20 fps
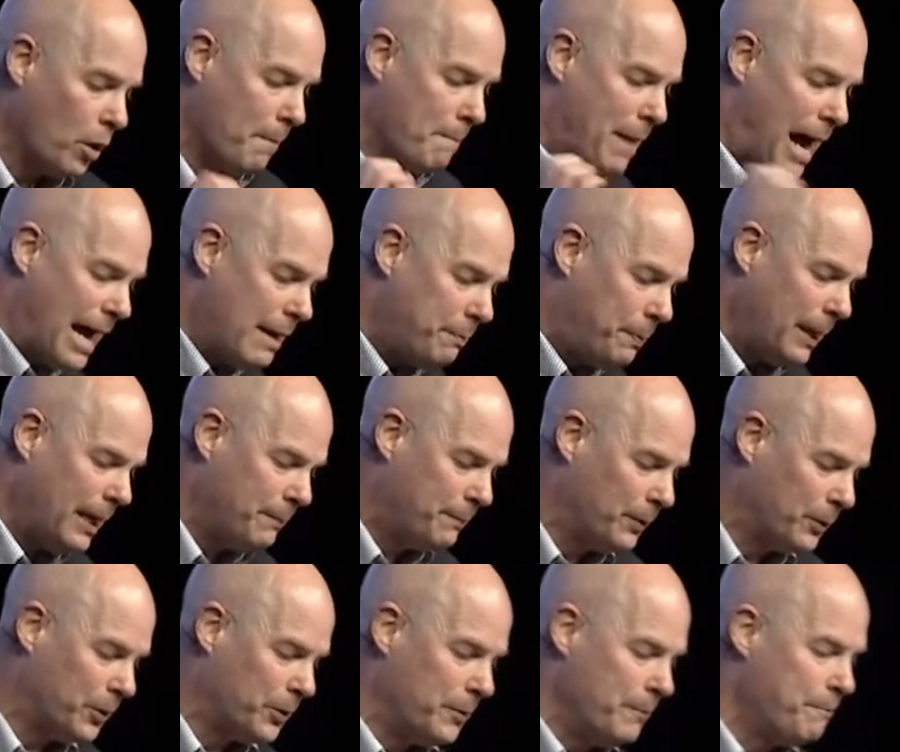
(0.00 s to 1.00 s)
my
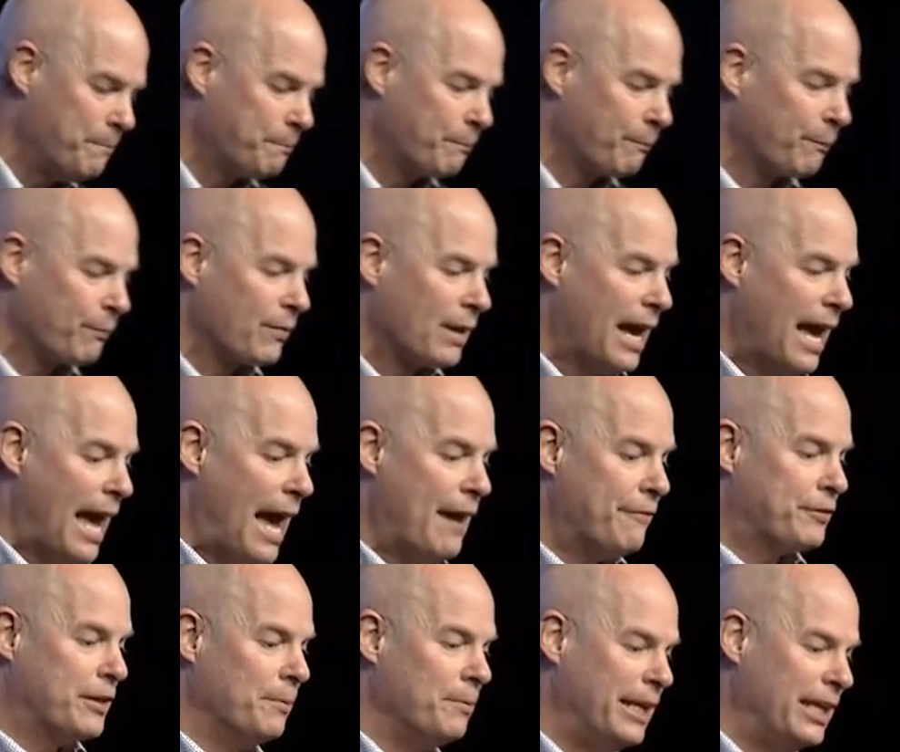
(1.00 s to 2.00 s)
people have
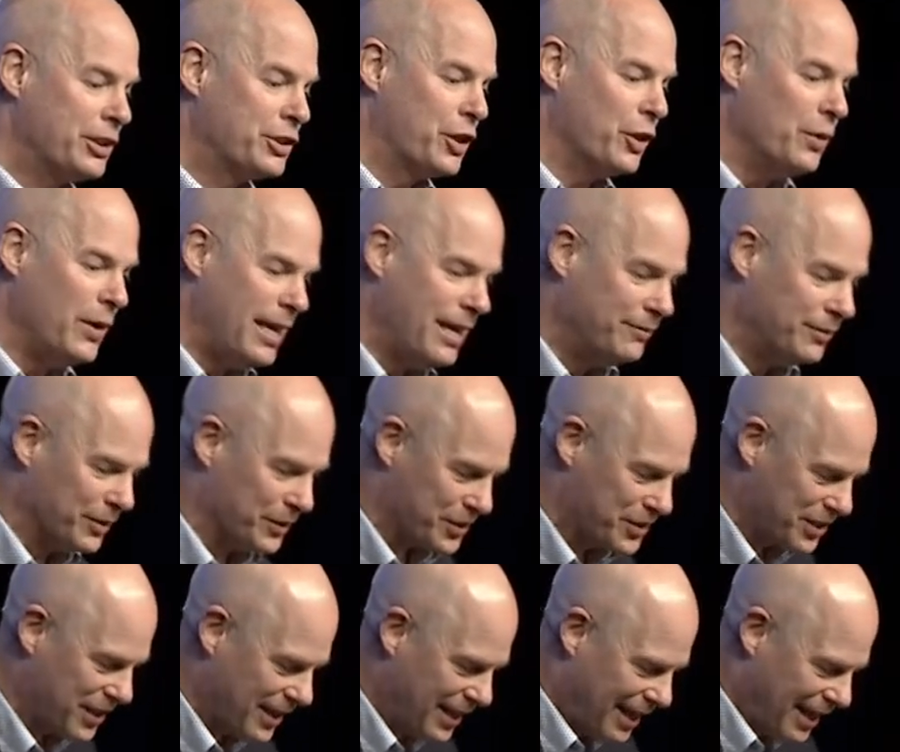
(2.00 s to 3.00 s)
committed two
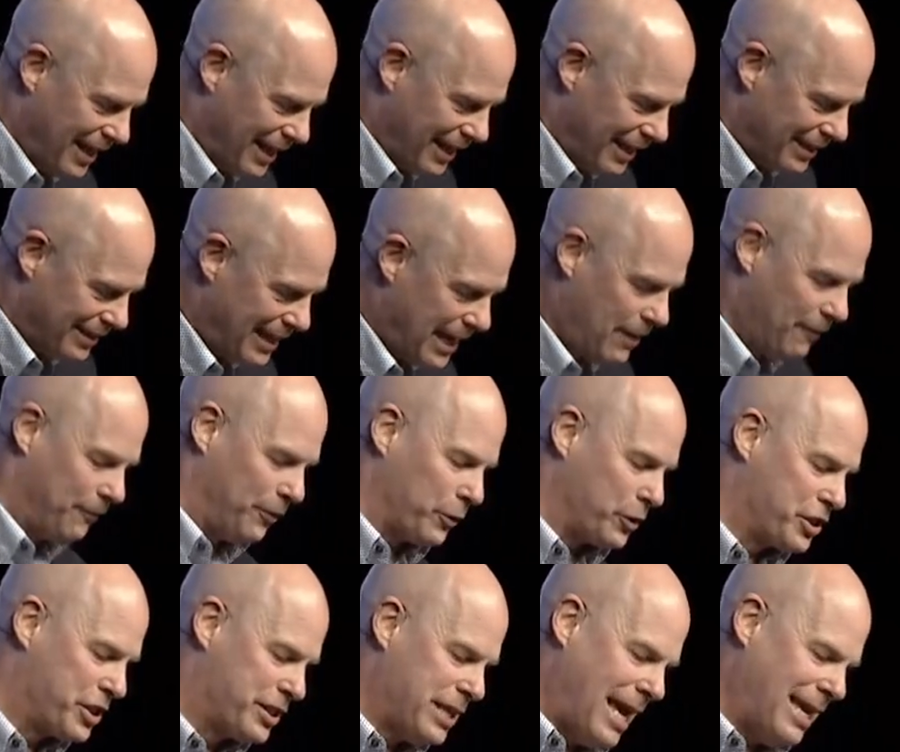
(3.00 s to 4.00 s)
evils. They have
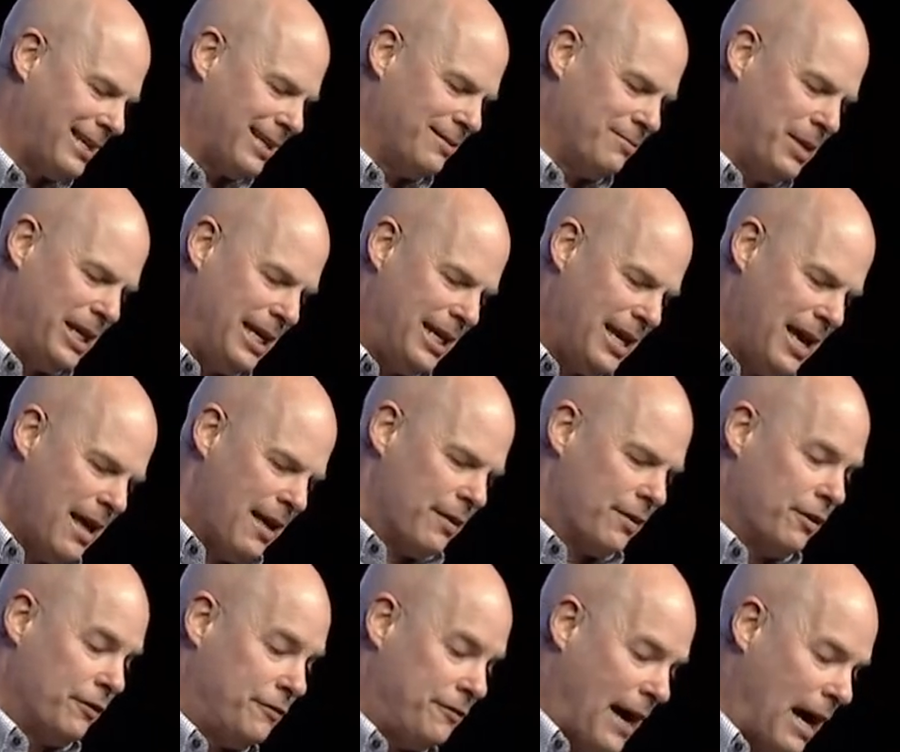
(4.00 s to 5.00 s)
forsaken me,
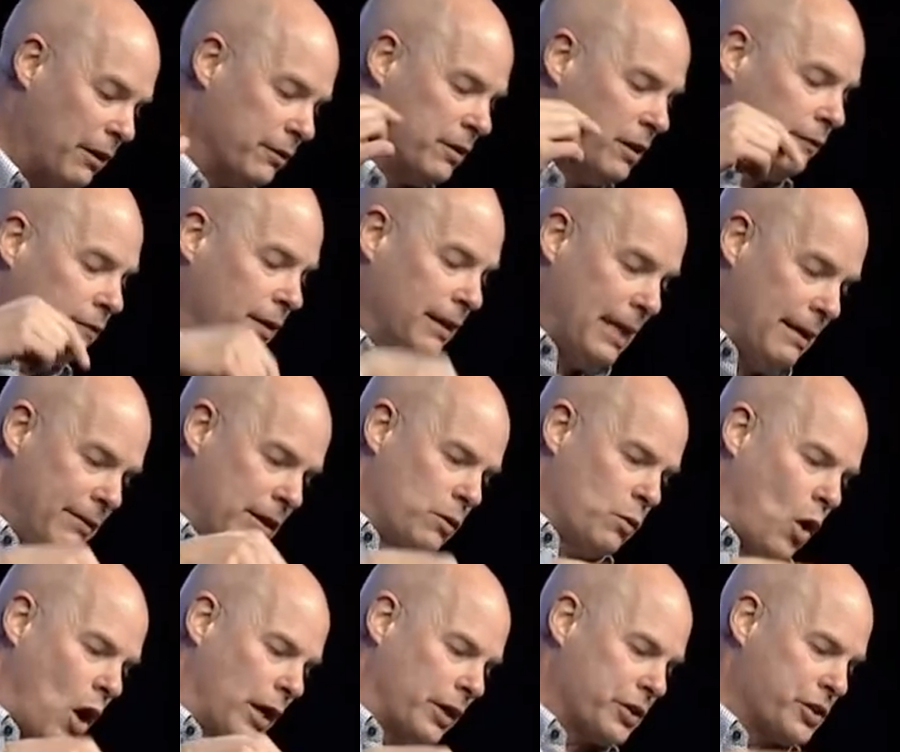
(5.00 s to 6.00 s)
the fountain of living
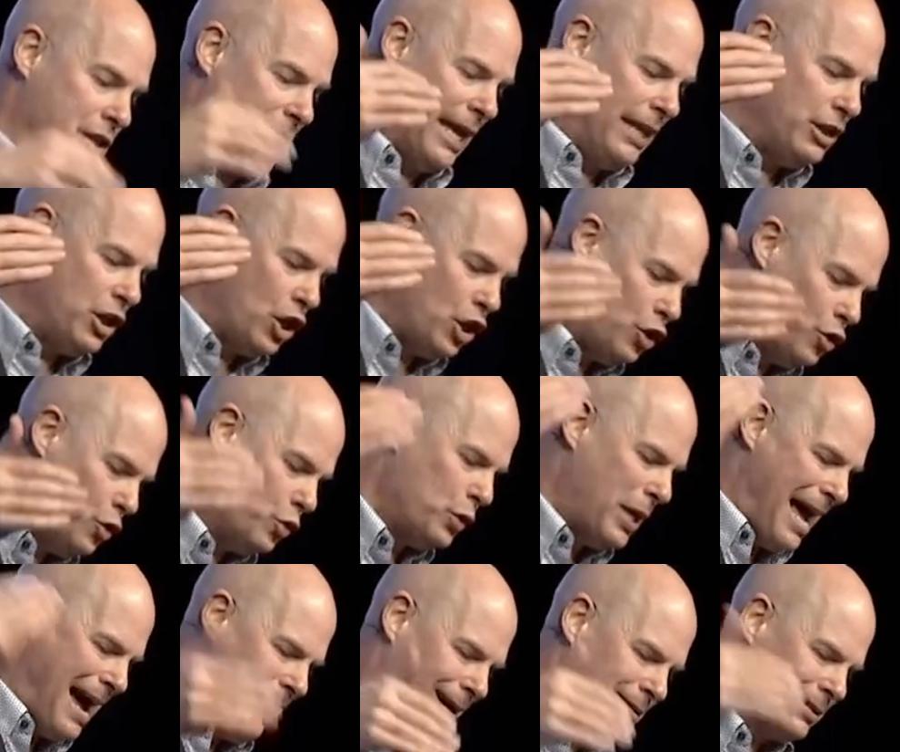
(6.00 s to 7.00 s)
waters, and hewed
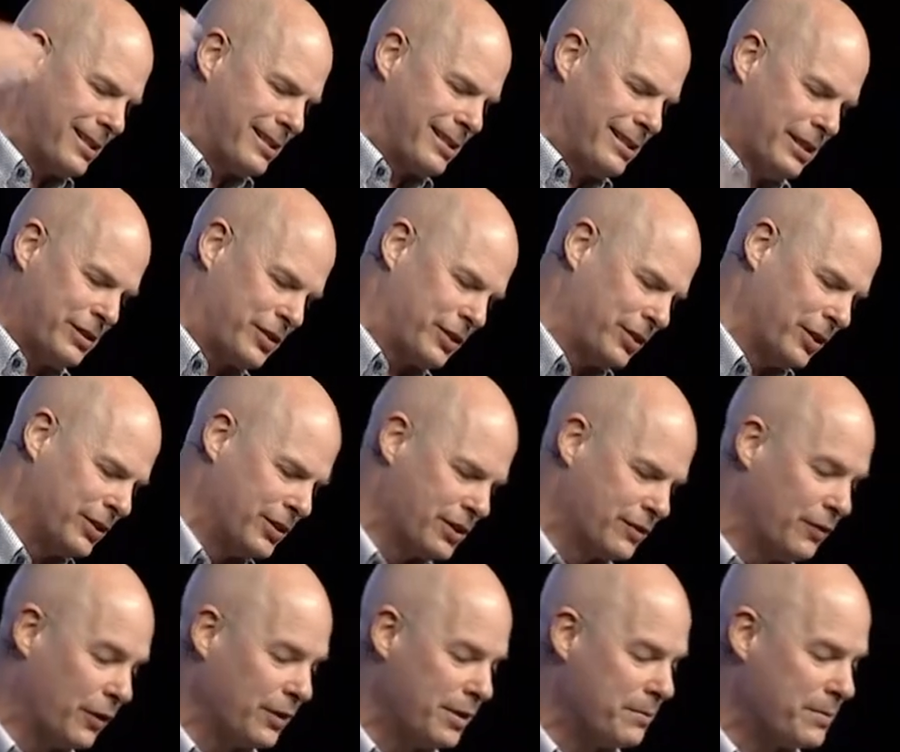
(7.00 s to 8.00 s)
out cisterns
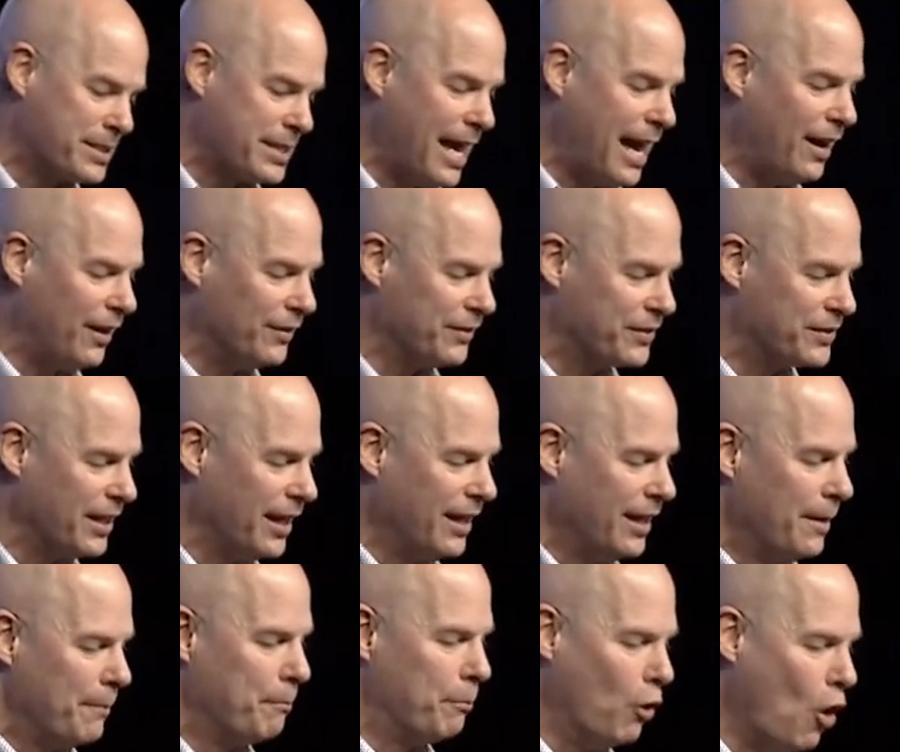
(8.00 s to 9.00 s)
for themselves,
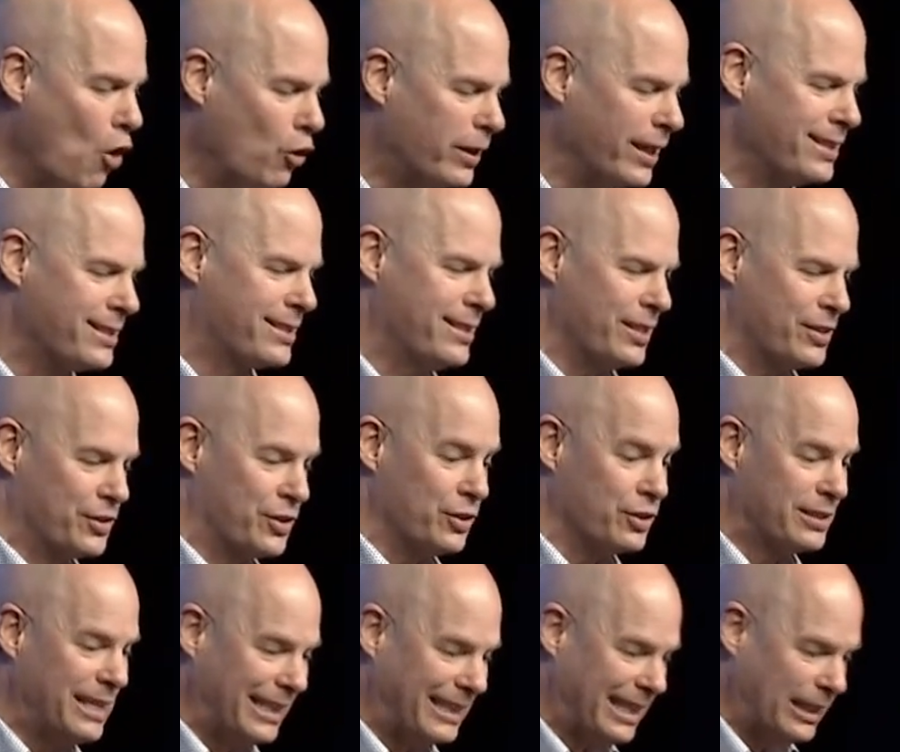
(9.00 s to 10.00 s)
broken
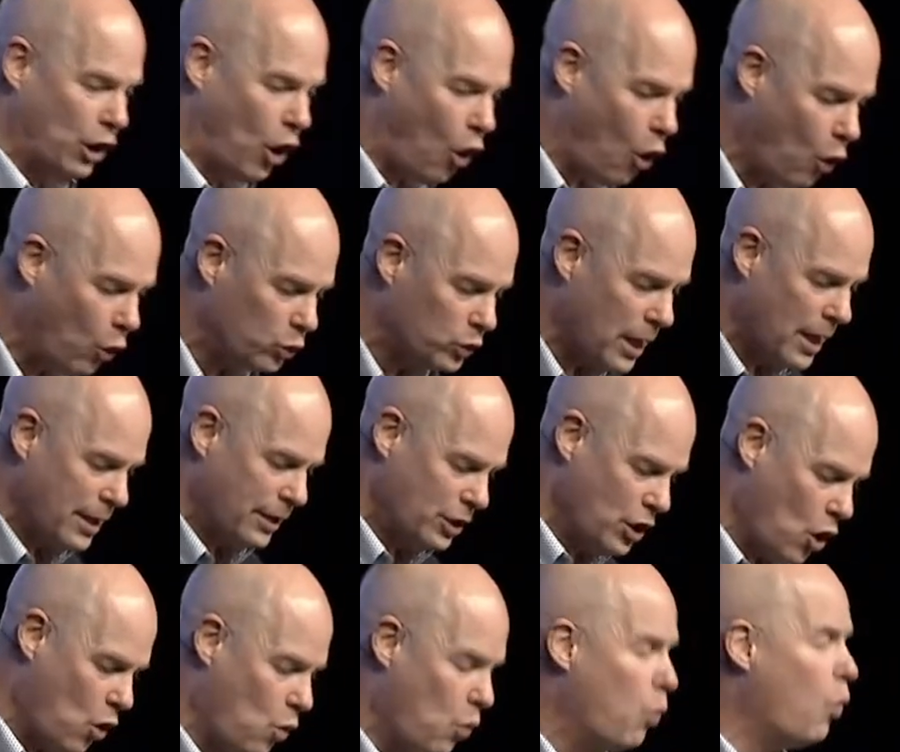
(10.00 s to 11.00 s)
cisterns that can hold
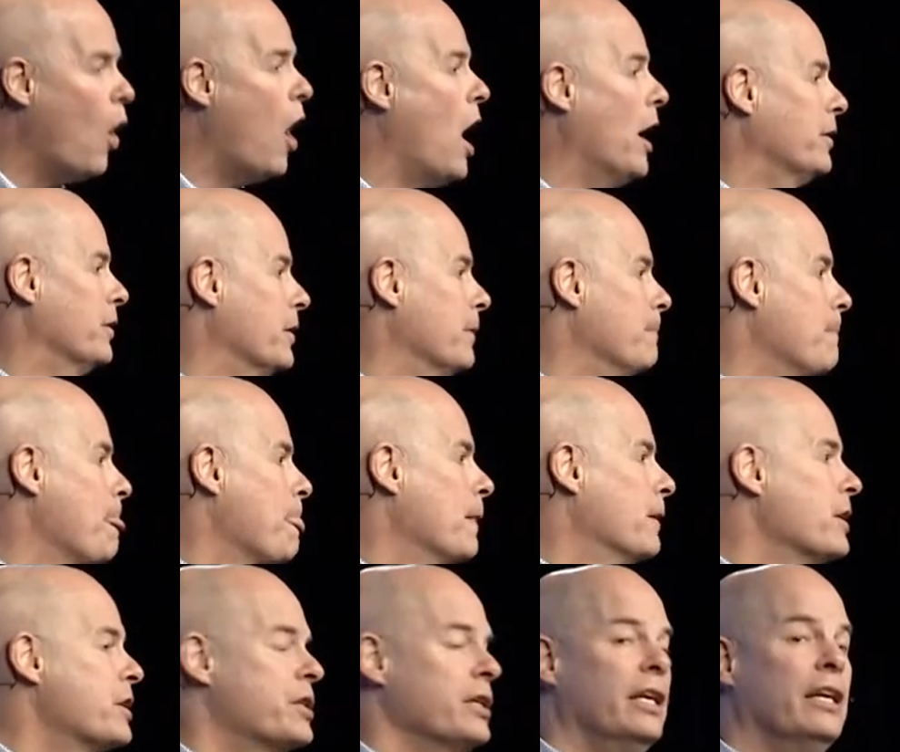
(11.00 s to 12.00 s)
no water.
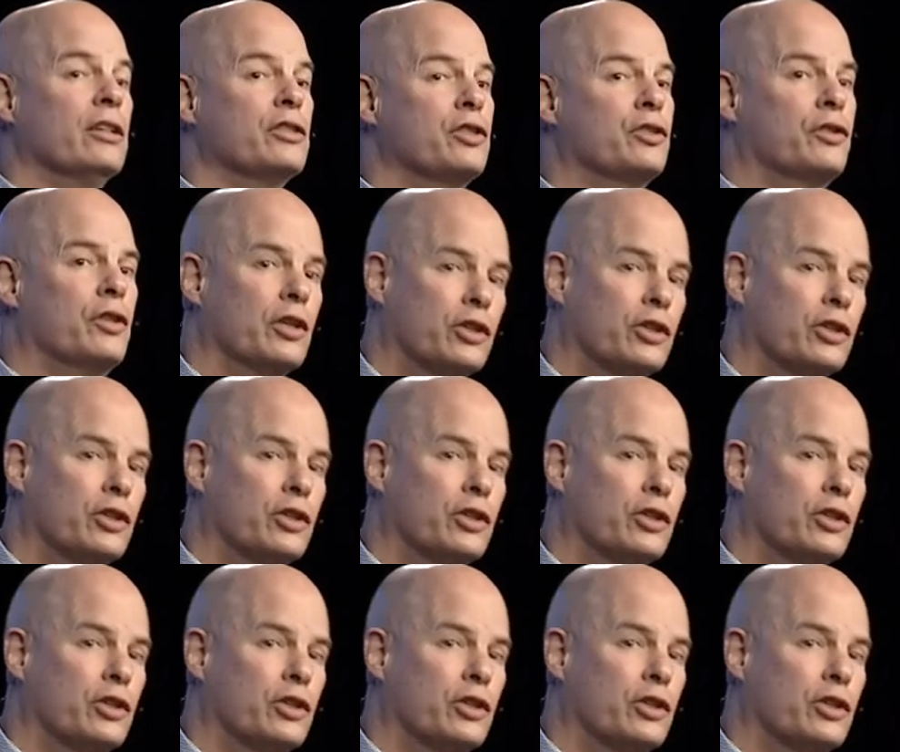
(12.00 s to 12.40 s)
Listen, here's the